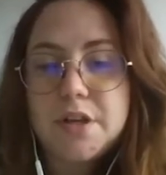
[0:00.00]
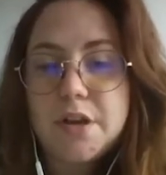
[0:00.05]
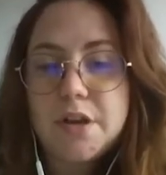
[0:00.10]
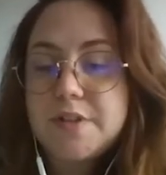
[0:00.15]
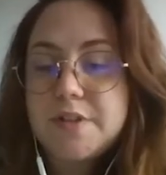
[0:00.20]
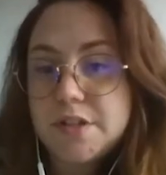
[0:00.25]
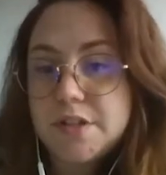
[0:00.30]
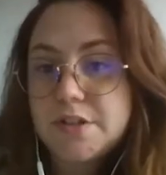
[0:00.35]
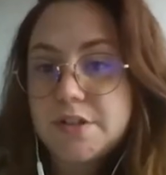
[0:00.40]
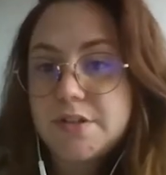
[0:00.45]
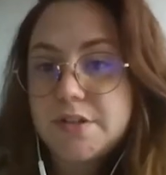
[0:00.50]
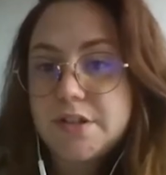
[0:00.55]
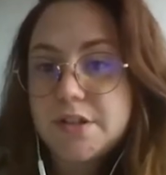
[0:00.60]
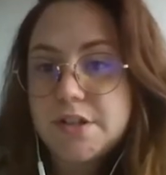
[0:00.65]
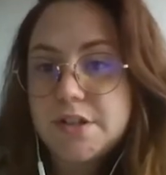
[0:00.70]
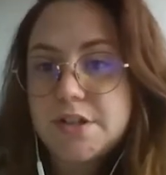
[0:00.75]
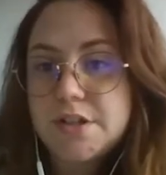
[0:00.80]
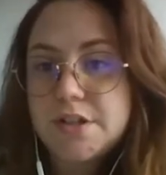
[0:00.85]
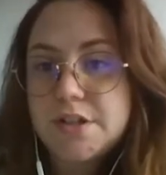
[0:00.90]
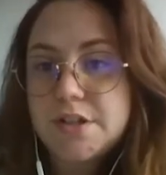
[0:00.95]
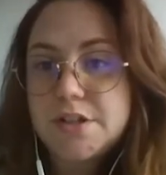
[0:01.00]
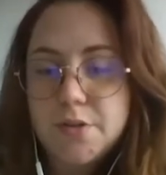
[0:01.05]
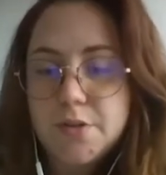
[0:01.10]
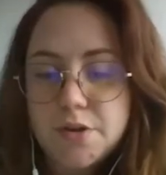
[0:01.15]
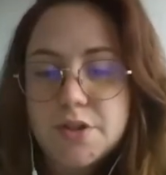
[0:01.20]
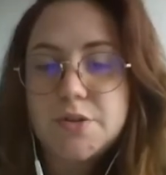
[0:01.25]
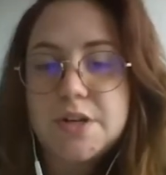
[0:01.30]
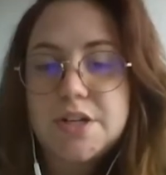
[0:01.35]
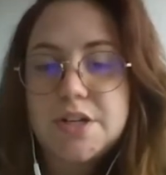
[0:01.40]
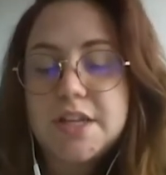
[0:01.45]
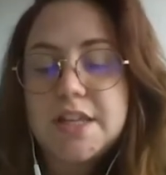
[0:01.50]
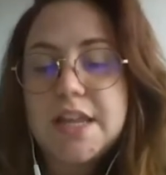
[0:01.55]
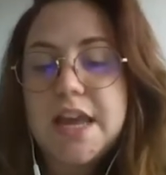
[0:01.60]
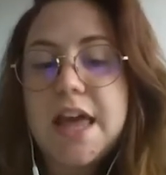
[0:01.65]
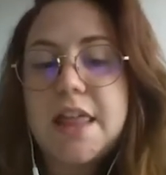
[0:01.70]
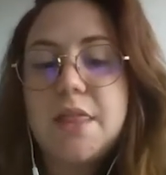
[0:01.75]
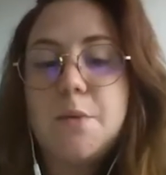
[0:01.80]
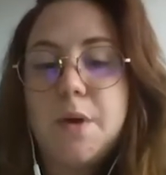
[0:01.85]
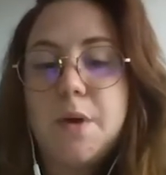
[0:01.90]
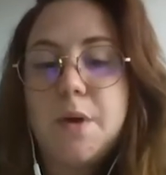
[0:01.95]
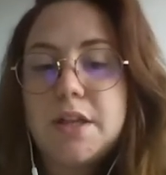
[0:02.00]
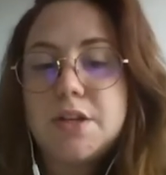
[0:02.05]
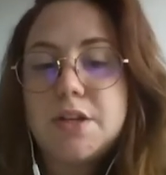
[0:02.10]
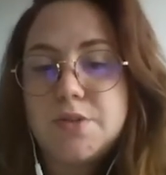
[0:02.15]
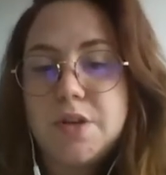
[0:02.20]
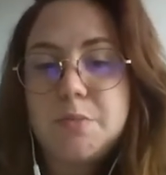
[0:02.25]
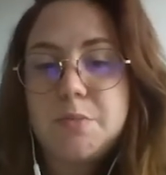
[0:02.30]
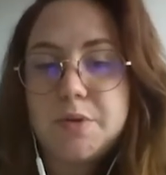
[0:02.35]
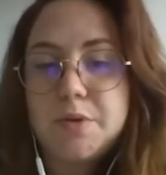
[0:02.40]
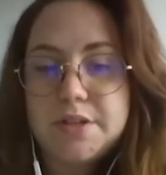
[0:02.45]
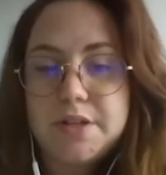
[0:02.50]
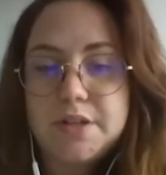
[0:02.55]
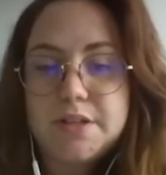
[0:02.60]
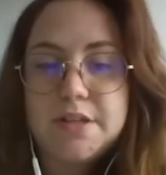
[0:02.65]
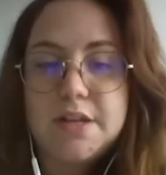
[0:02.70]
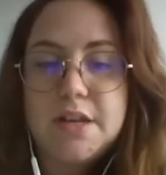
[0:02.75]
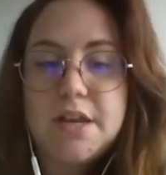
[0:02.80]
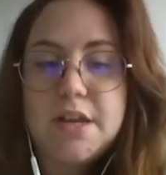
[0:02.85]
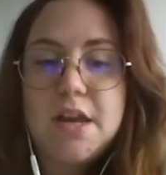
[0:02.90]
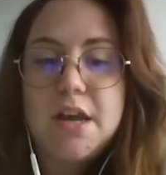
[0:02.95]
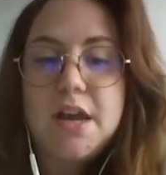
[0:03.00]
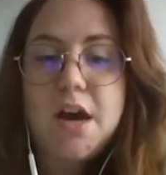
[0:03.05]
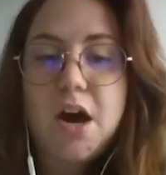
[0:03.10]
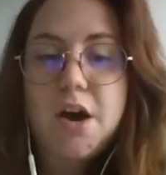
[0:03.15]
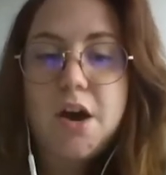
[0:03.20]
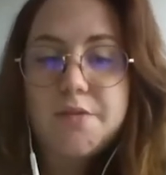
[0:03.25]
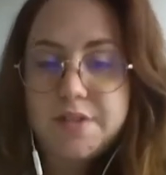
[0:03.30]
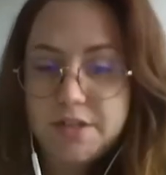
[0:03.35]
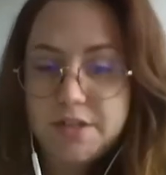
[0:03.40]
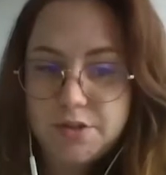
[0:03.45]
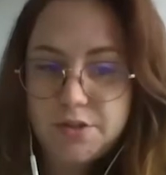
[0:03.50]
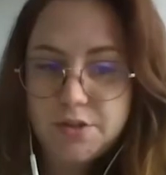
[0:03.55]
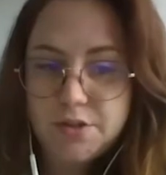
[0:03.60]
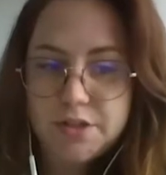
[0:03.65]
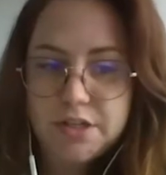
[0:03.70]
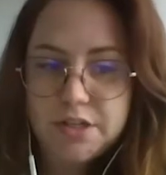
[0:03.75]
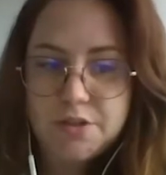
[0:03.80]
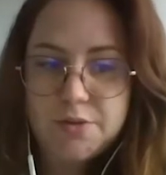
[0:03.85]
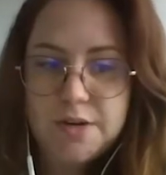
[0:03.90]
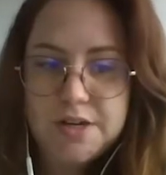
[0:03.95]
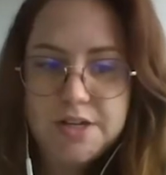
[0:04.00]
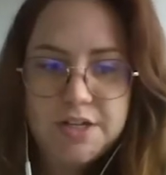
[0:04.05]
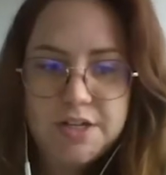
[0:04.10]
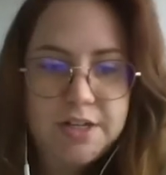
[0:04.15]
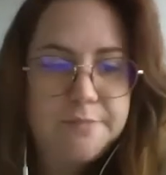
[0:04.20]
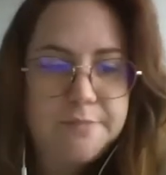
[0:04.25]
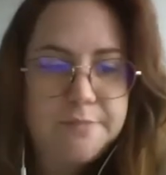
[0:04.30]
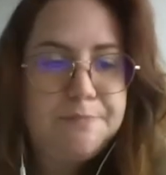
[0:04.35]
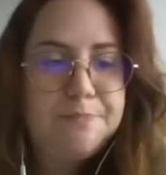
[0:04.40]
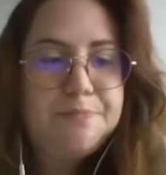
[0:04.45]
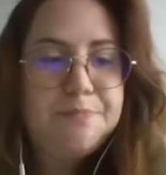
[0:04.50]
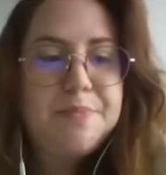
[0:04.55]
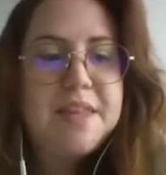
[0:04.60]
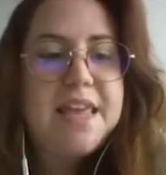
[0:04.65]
of CO2 concentration and 100% of CO2 concentration.